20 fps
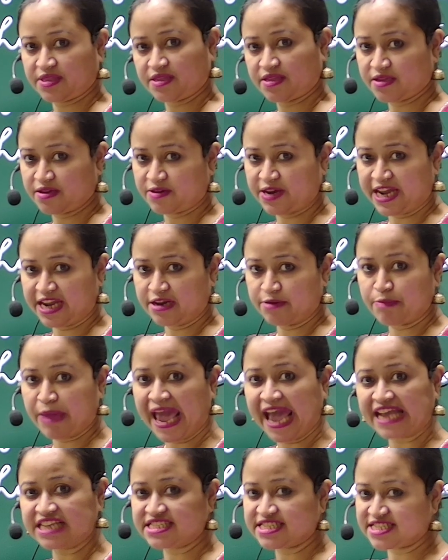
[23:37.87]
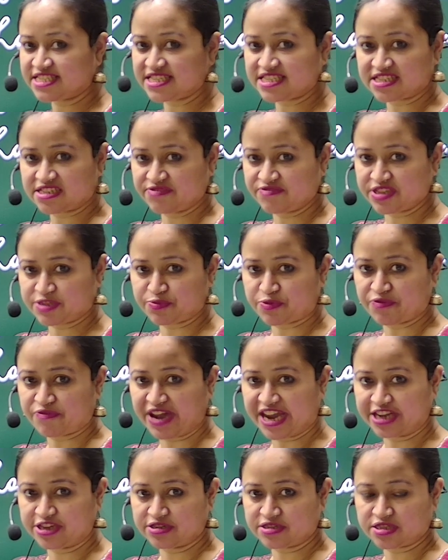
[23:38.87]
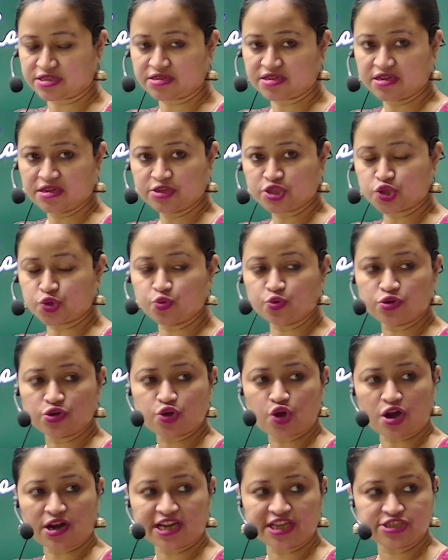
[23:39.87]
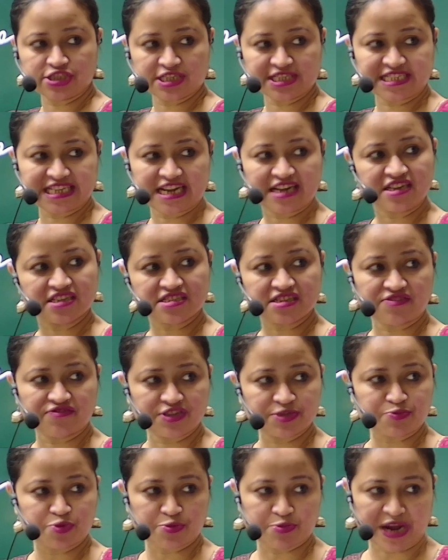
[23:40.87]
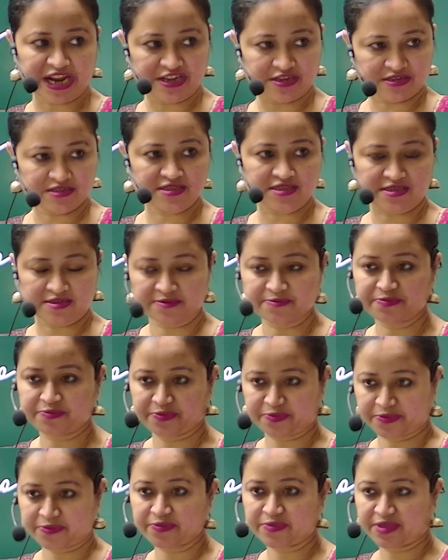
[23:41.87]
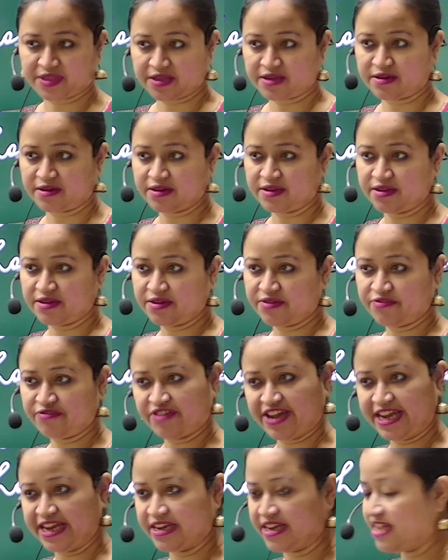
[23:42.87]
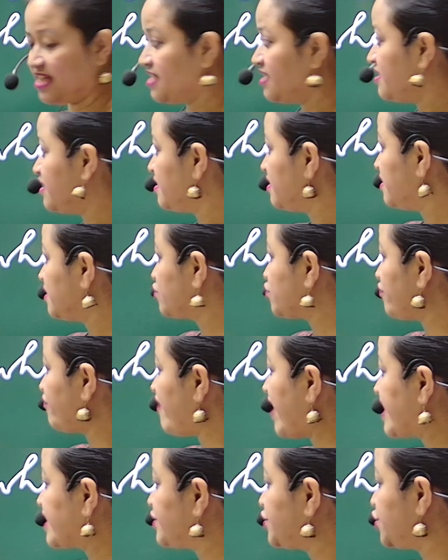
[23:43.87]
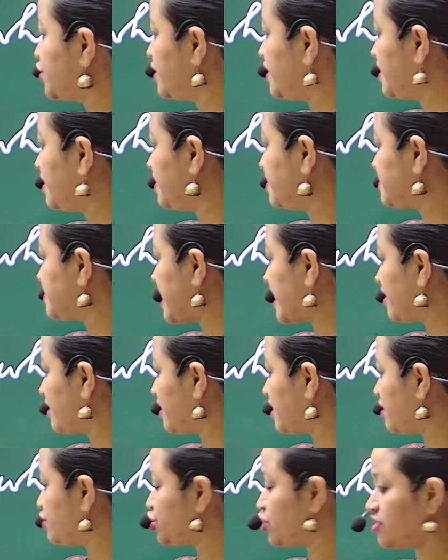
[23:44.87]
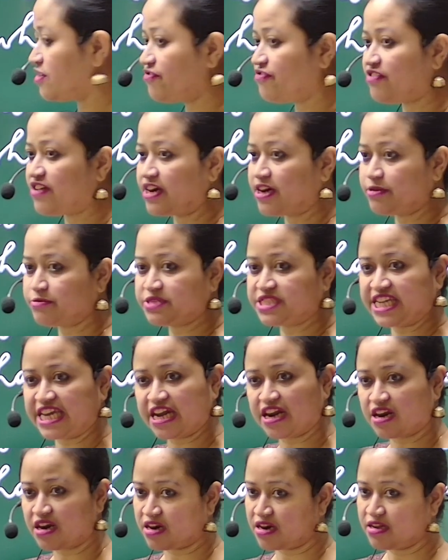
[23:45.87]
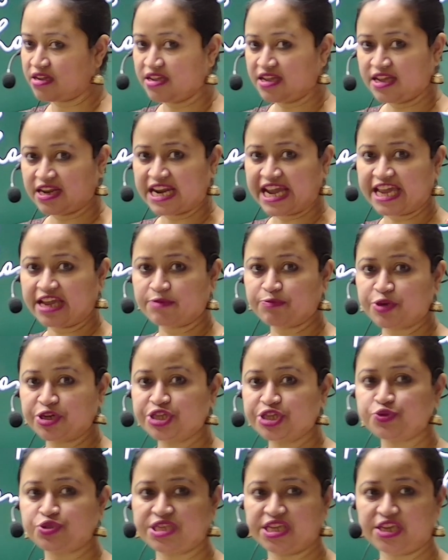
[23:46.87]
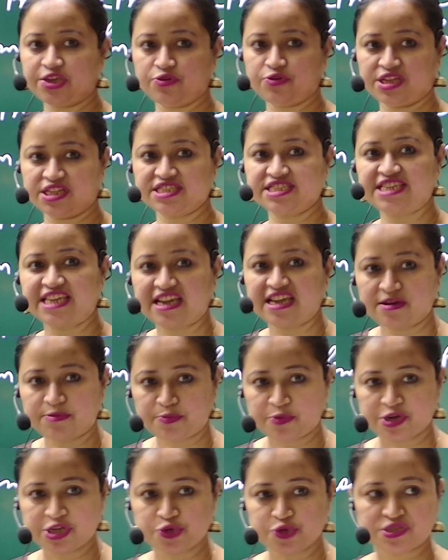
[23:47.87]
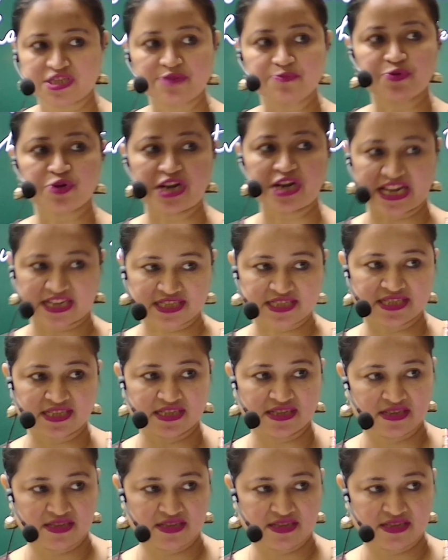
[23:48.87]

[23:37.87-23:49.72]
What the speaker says: Right? Banks are the service providers. School, colleges, they are the service providers. Fine. So factories, agricultural farms, they are like producing units. They are producing products.